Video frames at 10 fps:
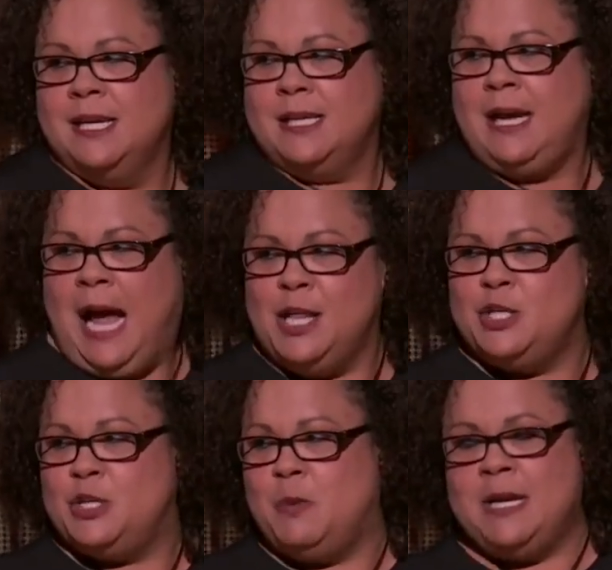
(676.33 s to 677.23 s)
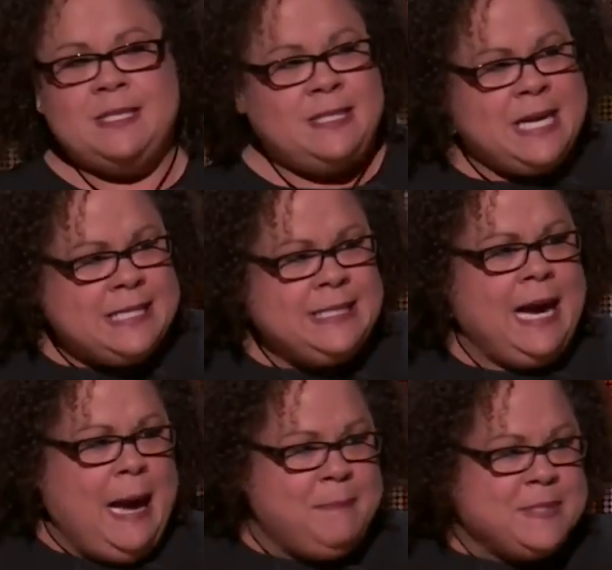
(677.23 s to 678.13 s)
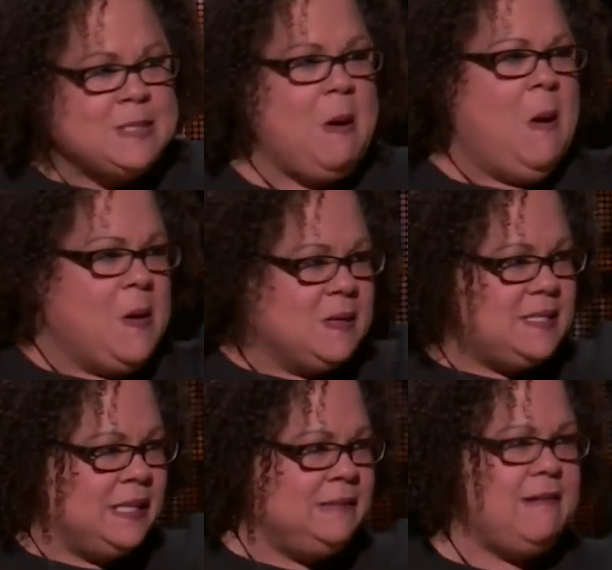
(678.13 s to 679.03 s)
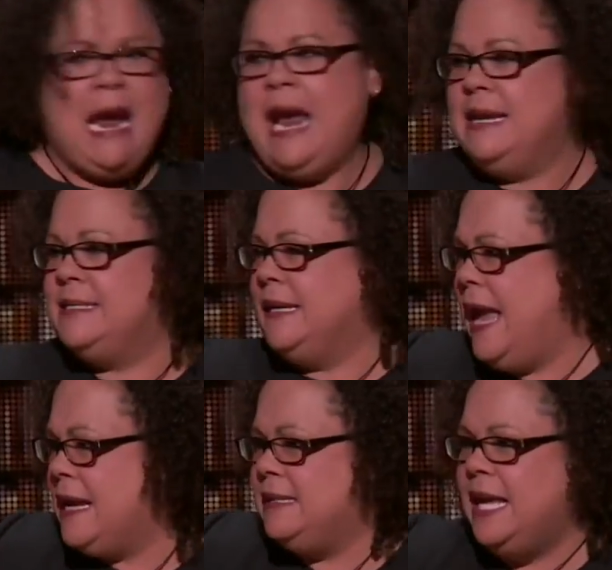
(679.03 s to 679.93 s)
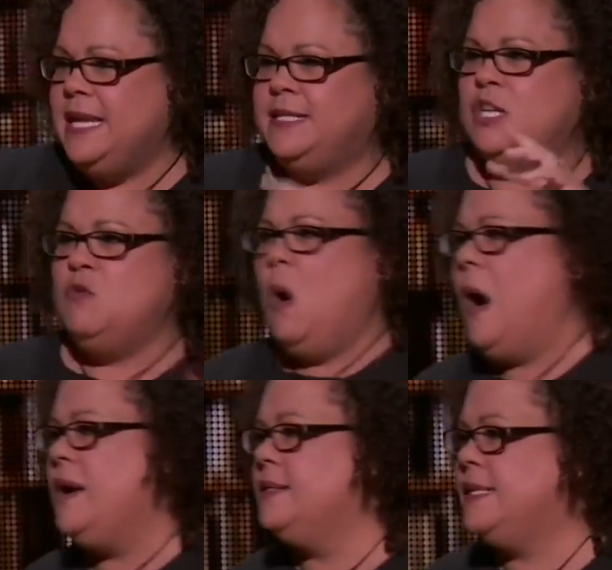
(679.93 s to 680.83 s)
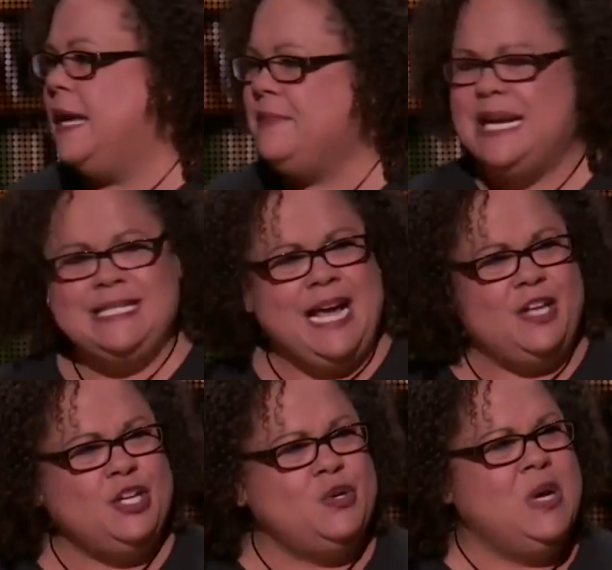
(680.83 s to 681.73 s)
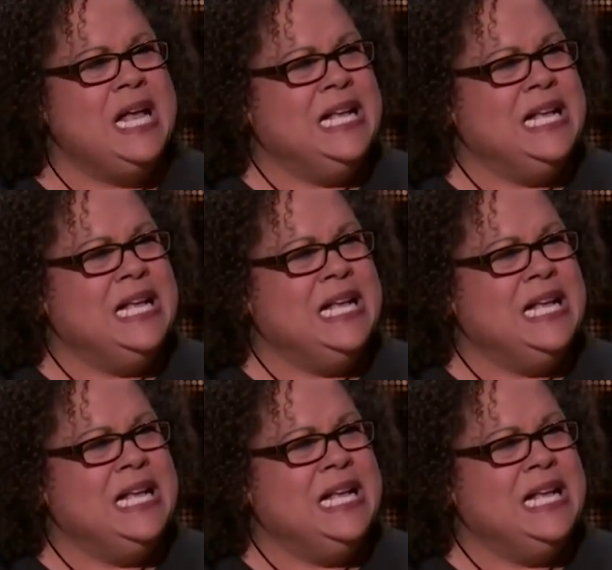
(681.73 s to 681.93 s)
The colleges want to see top scores and grades and accolades and awards, and I'm going to tell you,